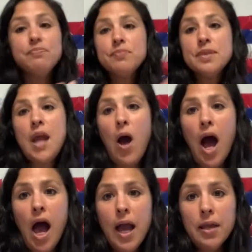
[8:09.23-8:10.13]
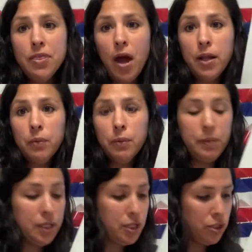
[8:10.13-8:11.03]
Now I thought it would be
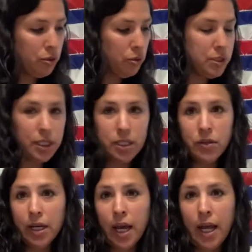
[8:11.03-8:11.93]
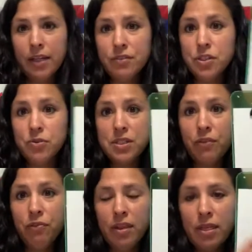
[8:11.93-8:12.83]
cute. You can kind of do
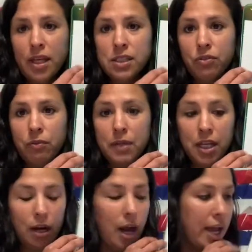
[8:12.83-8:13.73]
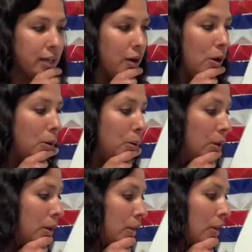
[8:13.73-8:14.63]
different things from here. I know
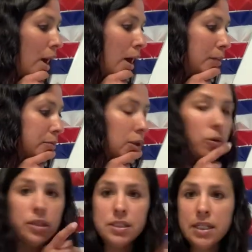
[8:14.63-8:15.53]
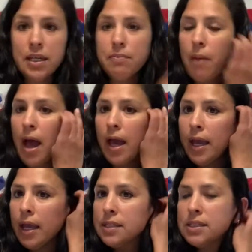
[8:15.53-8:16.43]
Lola did
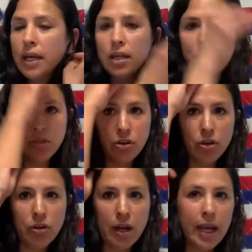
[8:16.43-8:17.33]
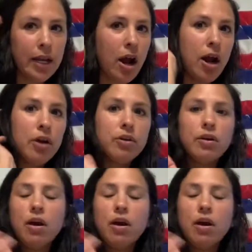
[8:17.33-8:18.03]
my 2nd and 3rd grade art